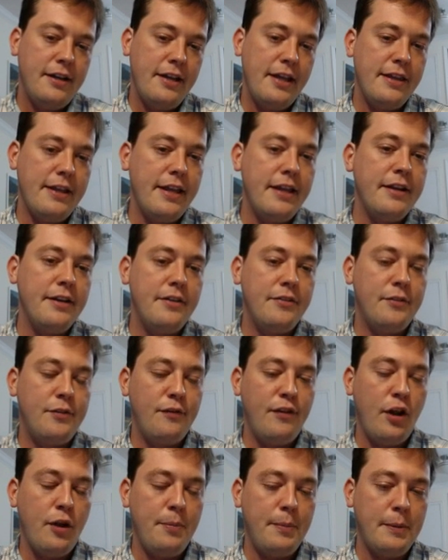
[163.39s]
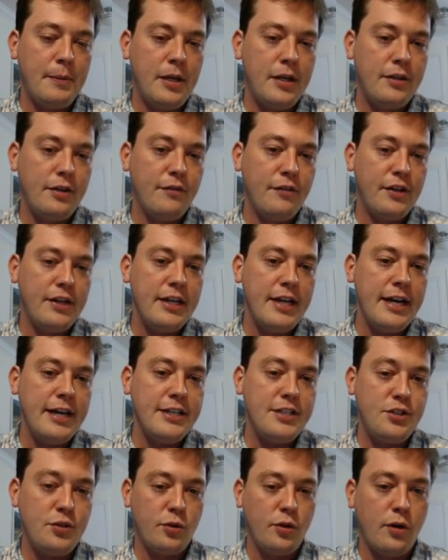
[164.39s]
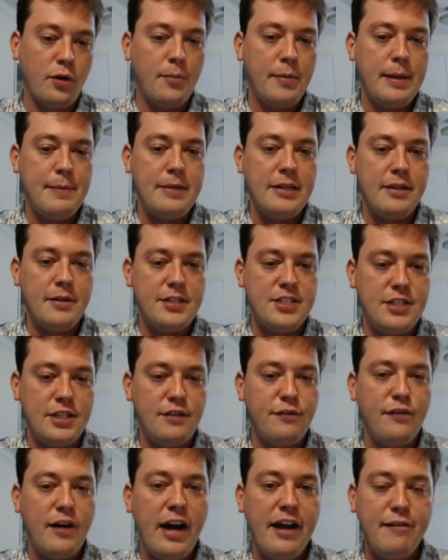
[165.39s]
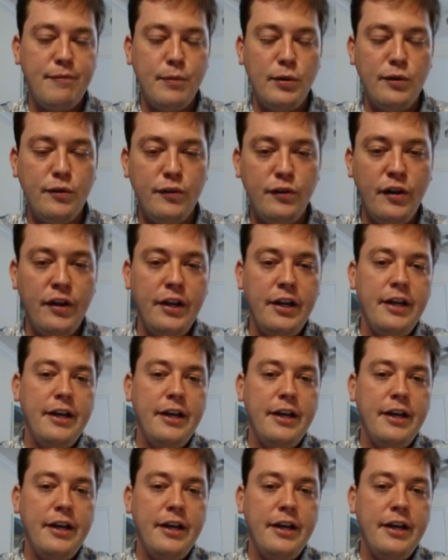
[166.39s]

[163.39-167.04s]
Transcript: and then development into the knights or maybe a c5 move.